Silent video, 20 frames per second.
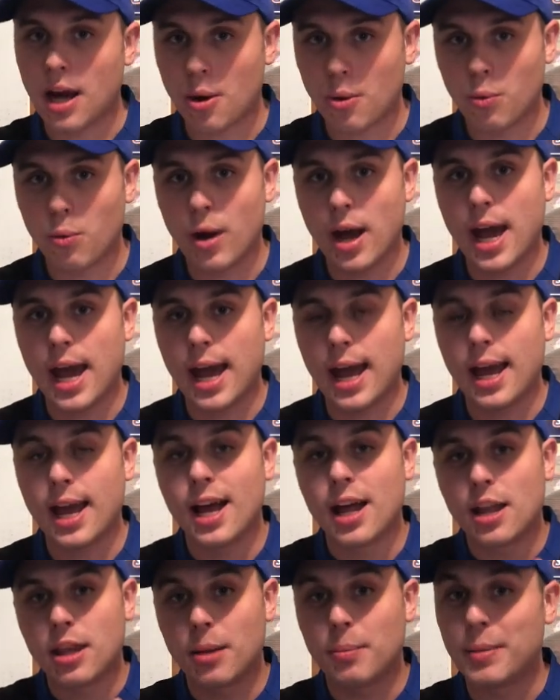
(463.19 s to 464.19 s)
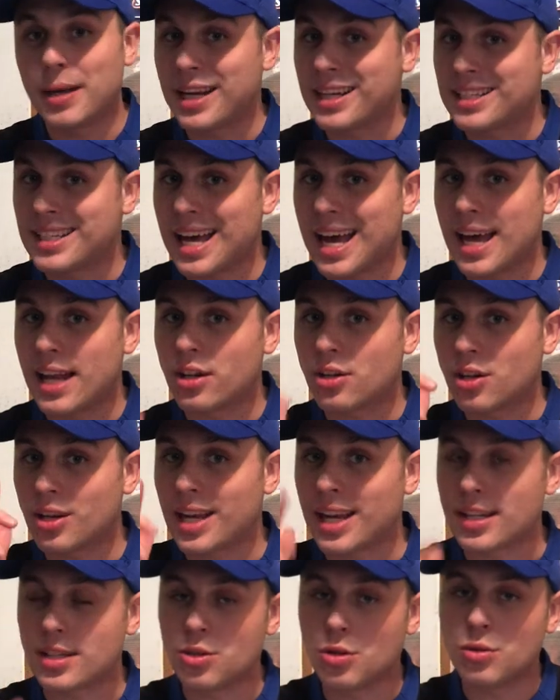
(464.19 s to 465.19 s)
a way the Big Ten could
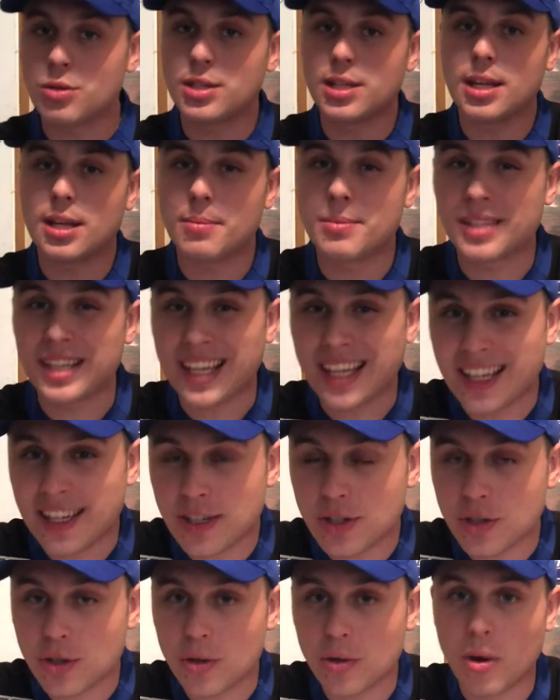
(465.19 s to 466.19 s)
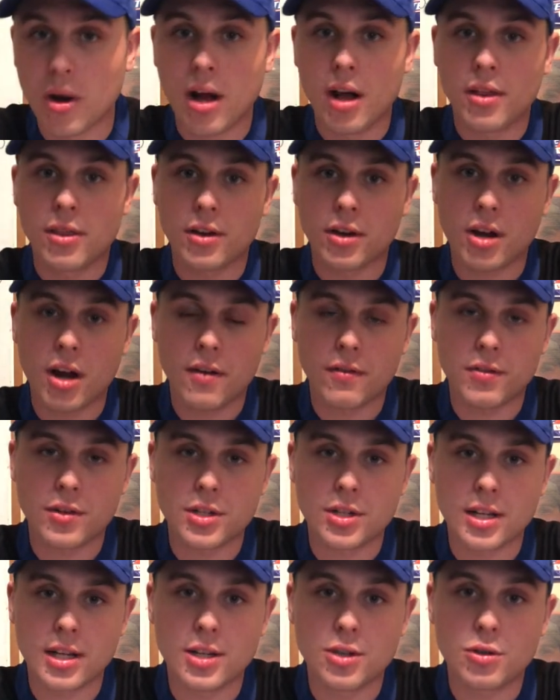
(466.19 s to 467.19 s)
get 2 teams into the
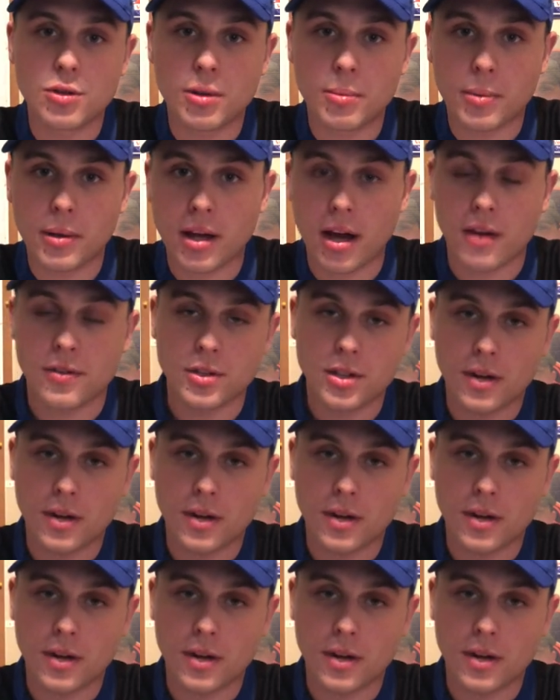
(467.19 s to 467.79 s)
conference, into the playoffs.